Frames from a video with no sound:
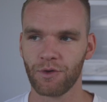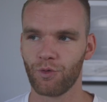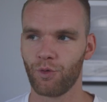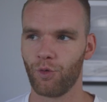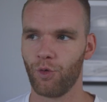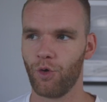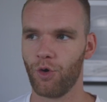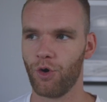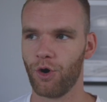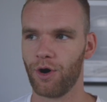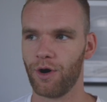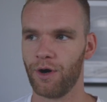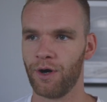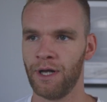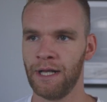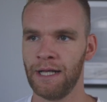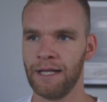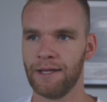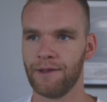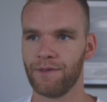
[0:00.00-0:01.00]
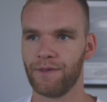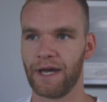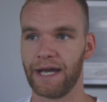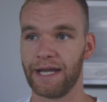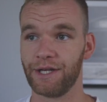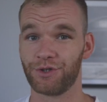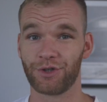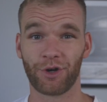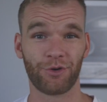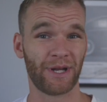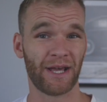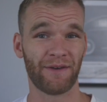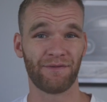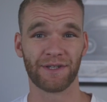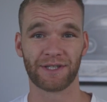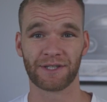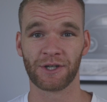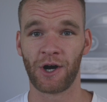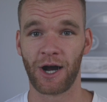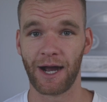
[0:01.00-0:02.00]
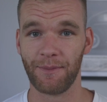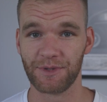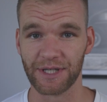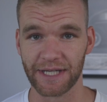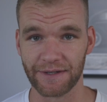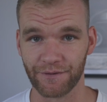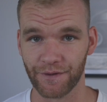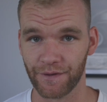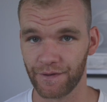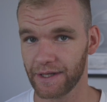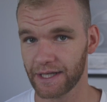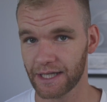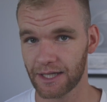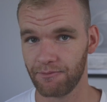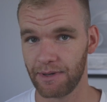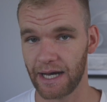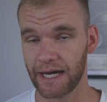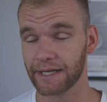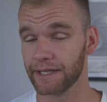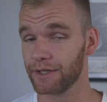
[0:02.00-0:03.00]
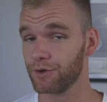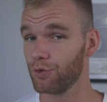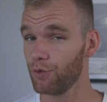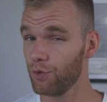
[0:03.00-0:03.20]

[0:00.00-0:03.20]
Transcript: or they don't have the time to even think about it,